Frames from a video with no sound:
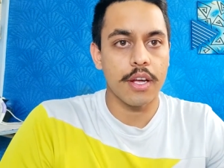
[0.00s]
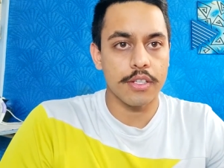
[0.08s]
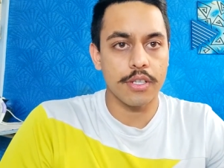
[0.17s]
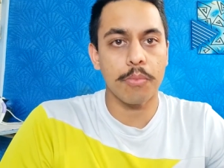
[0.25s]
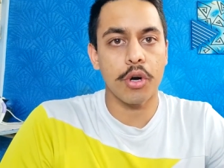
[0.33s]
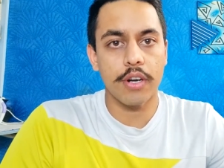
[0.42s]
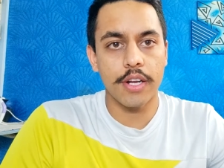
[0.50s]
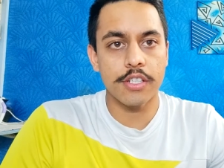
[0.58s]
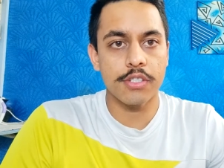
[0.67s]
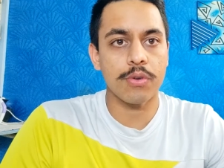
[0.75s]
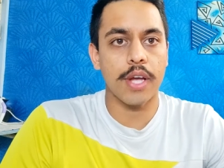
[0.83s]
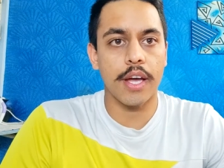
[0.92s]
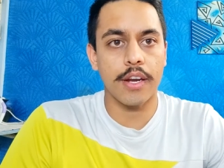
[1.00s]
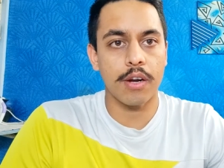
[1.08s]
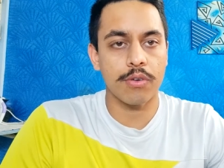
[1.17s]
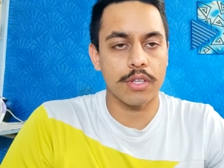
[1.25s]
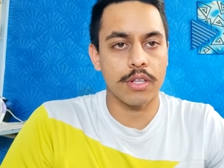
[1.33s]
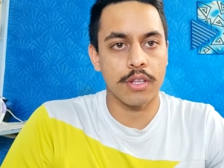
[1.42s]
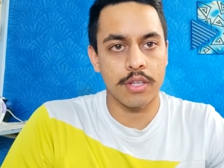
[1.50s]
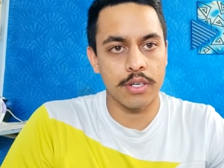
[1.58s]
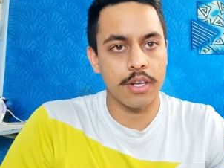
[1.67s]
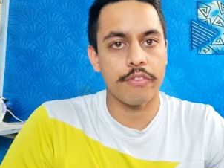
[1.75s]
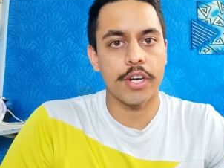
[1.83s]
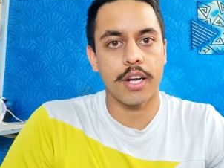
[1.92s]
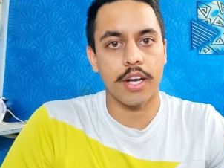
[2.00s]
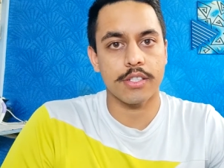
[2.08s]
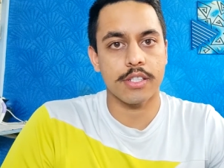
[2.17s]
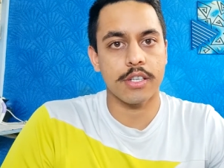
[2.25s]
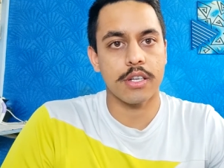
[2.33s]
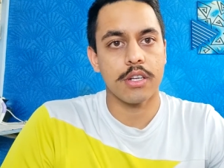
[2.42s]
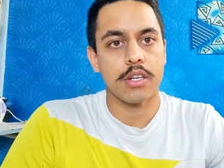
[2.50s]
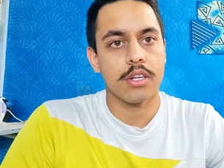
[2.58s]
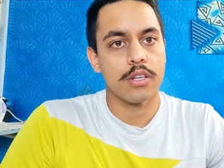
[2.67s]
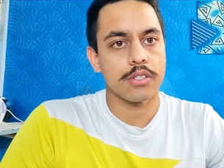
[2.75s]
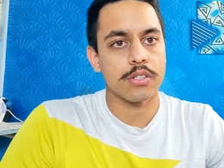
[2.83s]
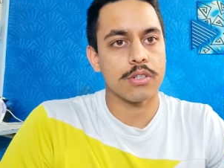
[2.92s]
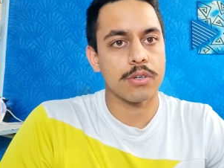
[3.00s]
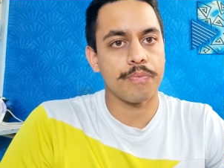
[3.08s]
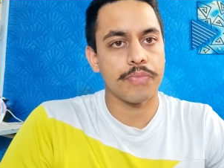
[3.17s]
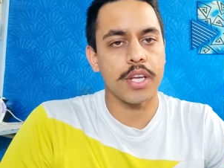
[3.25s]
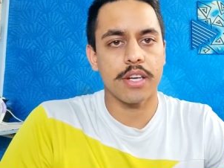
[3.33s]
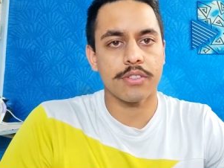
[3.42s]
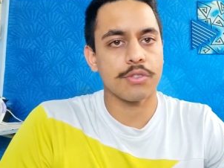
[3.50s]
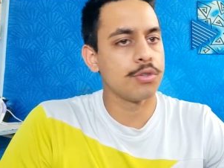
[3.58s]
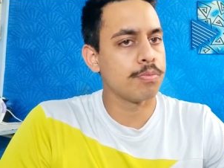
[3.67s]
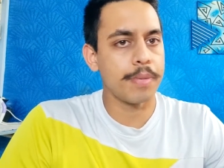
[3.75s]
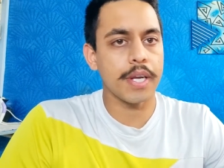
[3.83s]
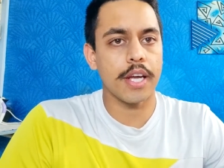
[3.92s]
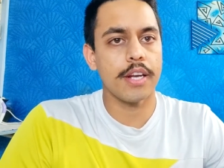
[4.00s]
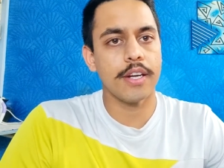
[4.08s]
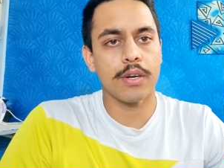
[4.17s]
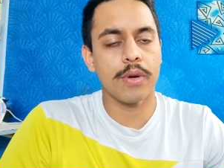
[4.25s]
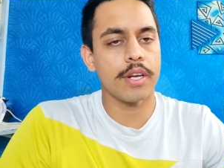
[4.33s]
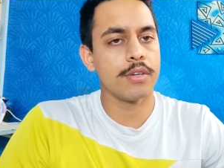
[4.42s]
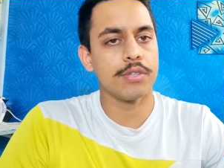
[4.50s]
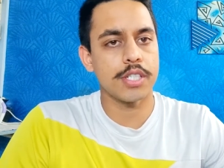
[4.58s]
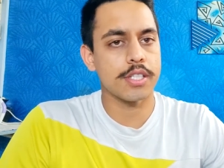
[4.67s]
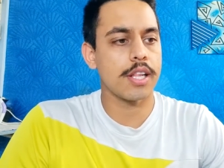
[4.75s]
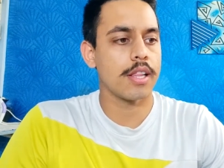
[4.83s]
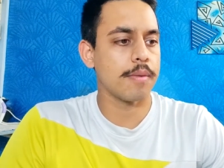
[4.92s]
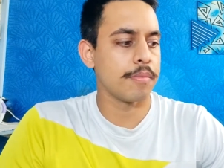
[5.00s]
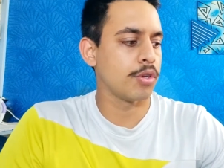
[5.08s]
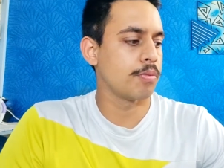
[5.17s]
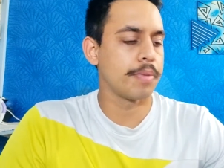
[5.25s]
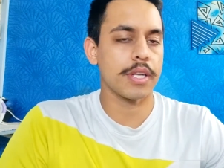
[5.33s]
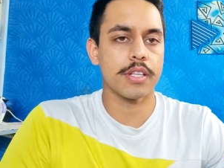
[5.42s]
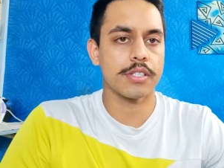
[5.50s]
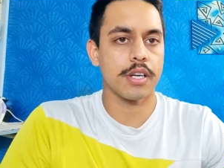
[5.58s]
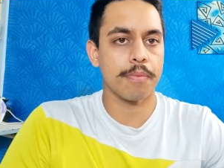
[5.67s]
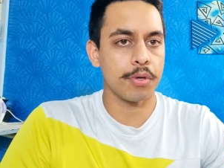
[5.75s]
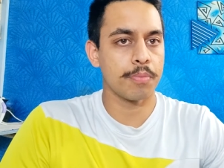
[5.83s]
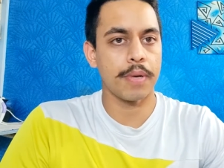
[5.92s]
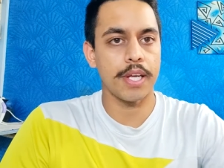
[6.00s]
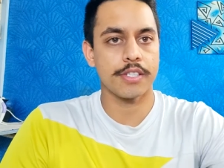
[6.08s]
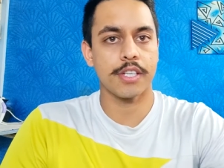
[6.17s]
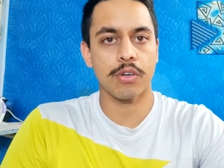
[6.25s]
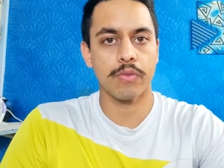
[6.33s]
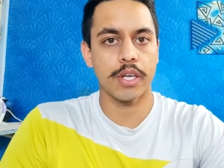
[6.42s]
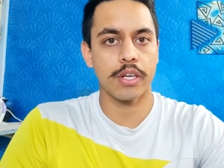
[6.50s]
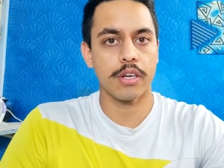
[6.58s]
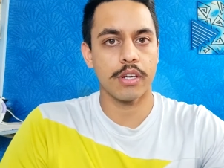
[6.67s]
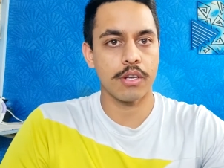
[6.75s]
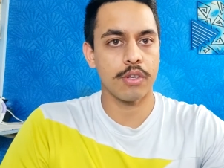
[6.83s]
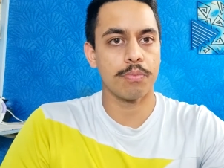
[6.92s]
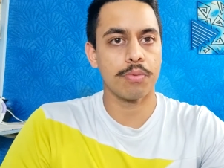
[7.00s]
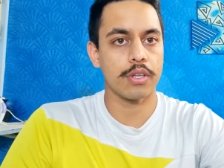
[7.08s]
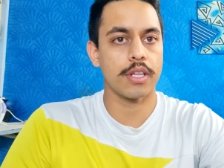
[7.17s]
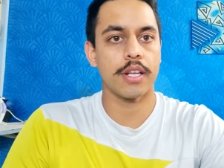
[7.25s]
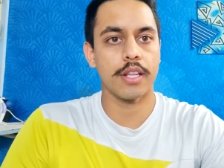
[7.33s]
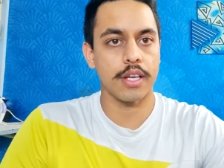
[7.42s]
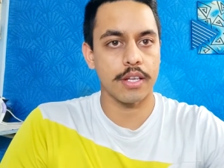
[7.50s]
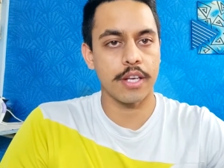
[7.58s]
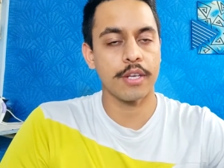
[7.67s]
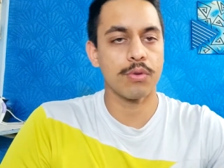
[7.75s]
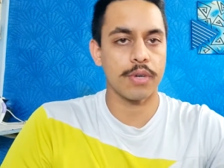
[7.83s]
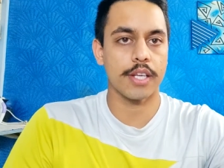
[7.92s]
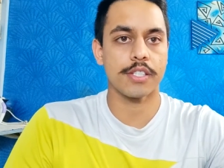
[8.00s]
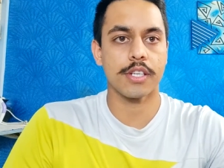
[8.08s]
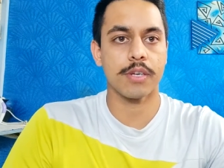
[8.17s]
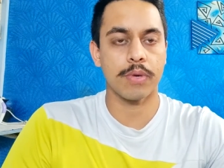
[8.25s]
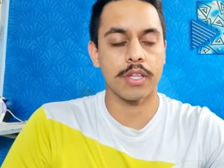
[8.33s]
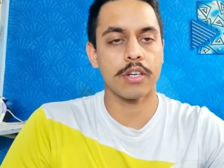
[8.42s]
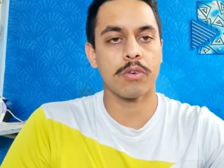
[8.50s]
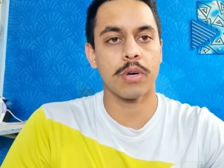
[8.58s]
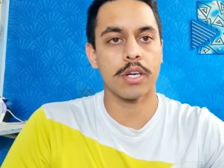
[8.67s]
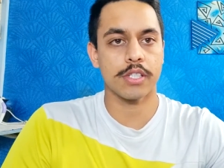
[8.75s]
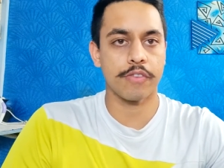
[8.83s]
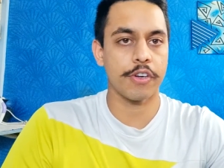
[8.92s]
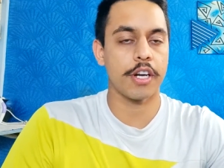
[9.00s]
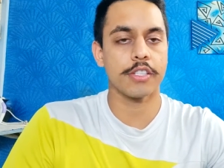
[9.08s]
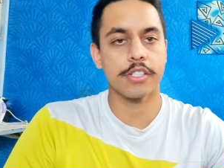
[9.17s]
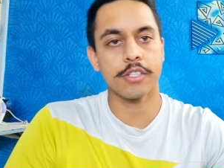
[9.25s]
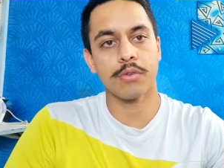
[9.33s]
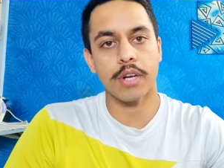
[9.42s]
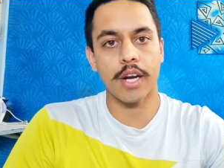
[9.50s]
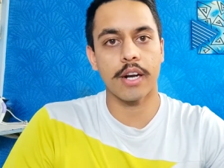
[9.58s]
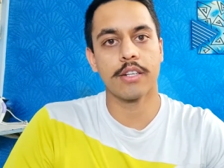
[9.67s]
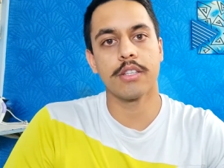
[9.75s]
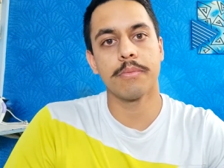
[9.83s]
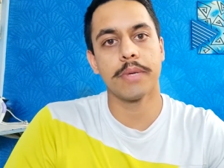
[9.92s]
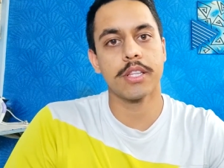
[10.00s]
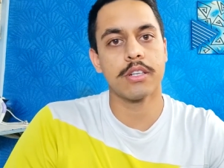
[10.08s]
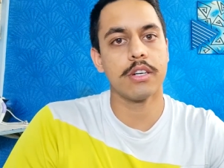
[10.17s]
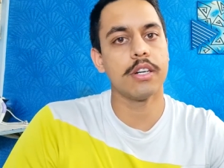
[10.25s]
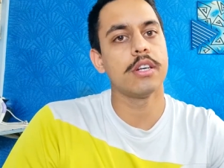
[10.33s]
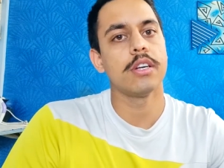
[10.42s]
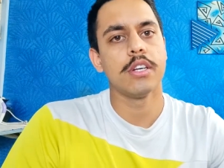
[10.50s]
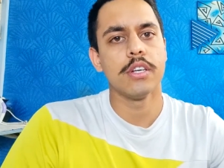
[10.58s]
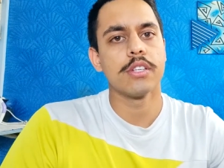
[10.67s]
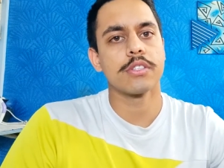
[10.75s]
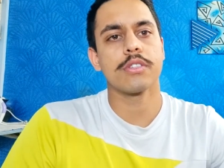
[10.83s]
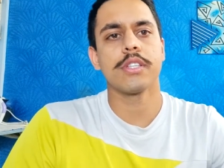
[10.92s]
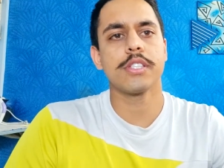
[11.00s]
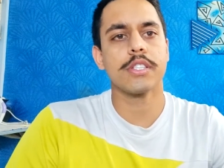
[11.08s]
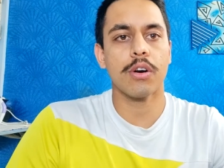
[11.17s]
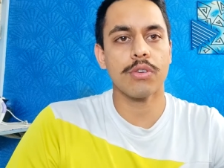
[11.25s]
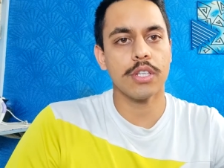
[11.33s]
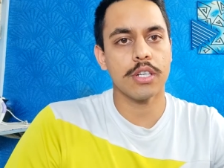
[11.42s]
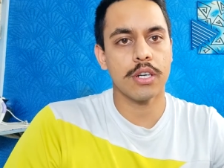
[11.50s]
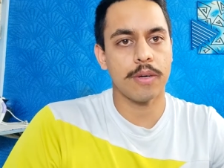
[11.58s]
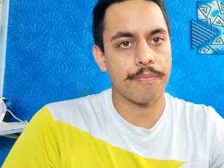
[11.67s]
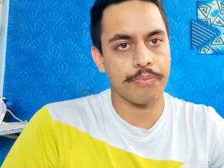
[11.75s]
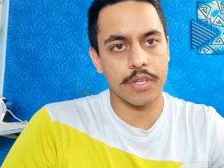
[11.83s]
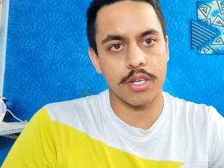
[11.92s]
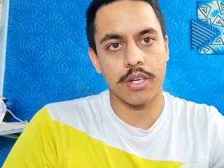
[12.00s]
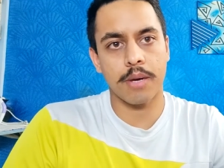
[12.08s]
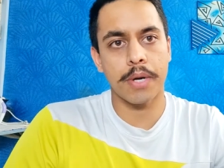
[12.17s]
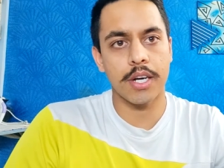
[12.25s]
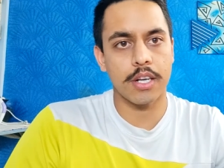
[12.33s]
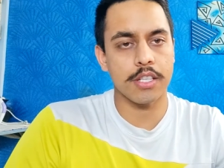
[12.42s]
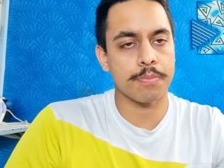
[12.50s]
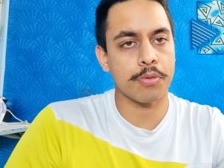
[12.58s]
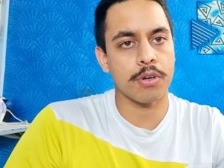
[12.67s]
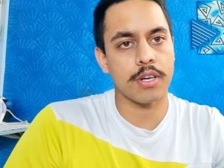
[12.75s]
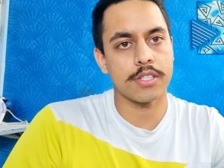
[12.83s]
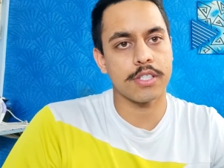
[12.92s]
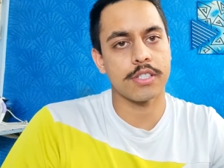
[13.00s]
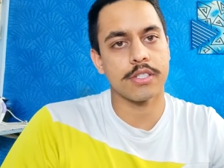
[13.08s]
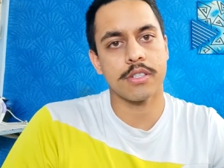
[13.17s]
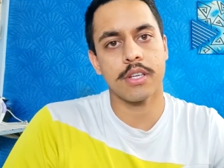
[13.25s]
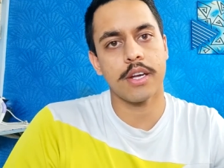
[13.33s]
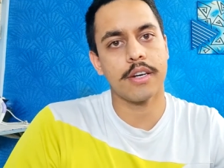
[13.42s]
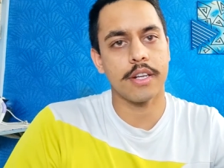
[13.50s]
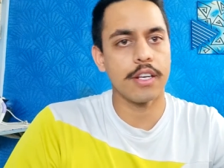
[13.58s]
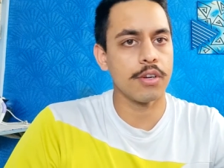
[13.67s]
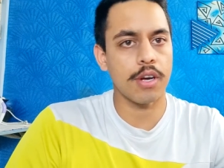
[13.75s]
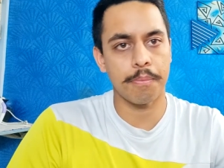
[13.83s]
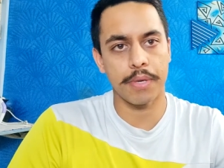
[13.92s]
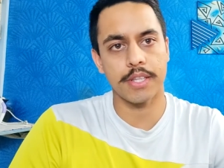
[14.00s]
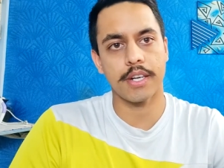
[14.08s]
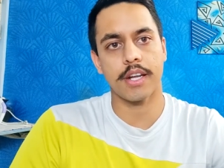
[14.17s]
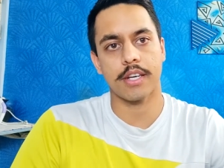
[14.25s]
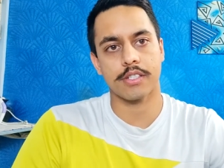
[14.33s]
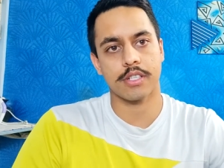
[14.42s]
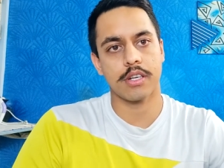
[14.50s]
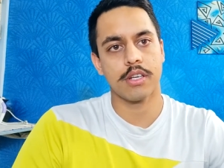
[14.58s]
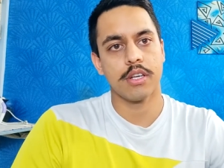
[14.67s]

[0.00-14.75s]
subordinates to carry out the given task. So yeah, so you pick any 2 and you just tell them, you pick this up, you place it over here, you put that there, then you test it whether it works. If it doesn't, you try another method. So this is how the command task progresses until you complete the task.